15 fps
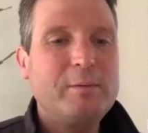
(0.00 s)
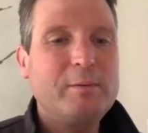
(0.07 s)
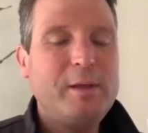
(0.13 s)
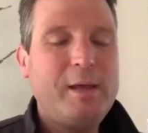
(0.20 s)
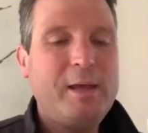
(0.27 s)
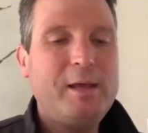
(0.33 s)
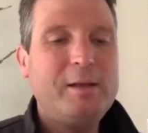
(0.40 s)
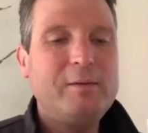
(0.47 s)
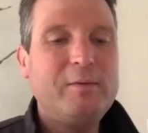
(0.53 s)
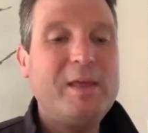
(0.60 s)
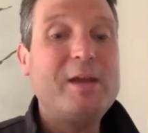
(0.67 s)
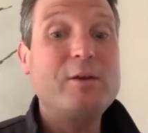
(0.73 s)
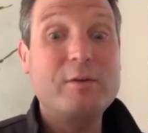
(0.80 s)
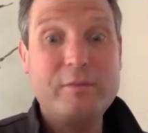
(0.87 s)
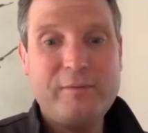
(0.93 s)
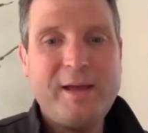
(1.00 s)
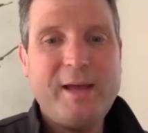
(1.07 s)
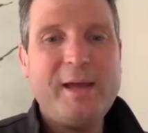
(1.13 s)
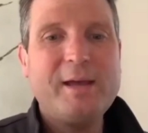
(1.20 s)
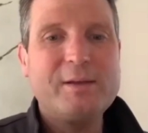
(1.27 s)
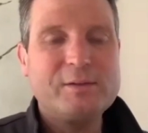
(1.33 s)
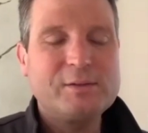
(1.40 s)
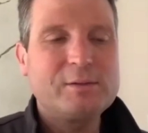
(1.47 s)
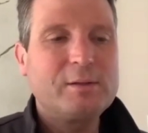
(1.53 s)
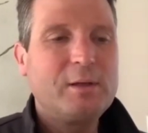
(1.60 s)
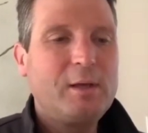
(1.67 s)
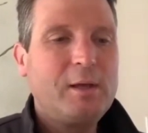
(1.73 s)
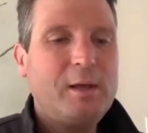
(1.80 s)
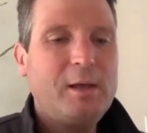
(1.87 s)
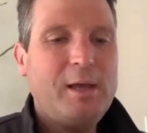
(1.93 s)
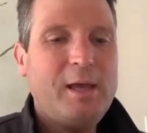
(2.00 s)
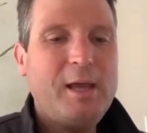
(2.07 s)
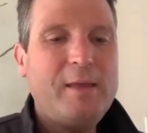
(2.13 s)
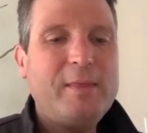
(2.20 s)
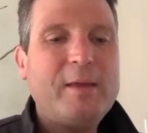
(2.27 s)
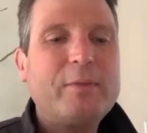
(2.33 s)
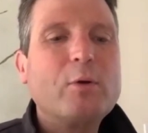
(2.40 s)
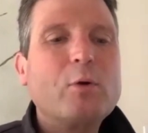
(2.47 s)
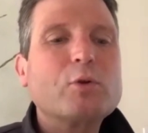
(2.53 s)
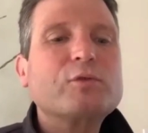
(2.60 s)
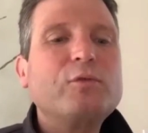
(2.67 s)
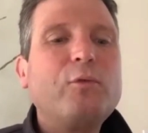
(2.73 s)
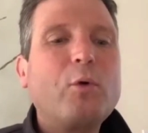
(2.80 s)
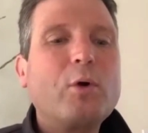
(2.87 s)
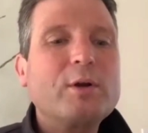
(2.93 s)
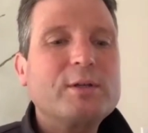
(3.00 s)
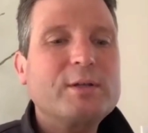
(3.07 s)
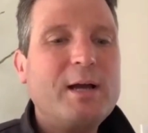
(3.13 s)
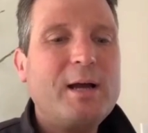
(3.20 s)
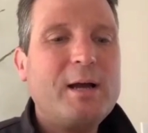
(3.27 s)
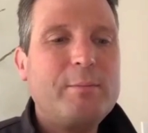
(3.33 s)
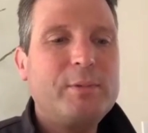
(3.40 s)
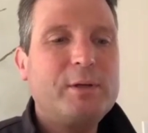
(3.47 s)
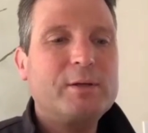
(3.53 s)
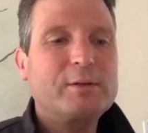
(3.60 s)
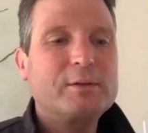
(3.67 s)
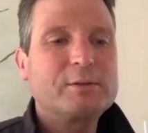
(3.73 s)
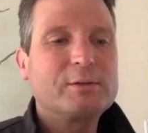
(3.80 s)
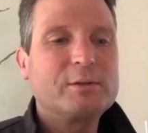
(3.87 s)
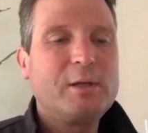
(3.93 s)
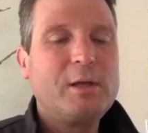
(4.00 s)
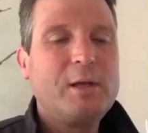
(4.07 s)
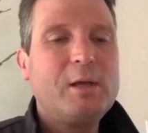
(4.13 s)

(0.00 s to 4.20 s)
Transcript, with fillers: and that you're fast, and that those 4 topics,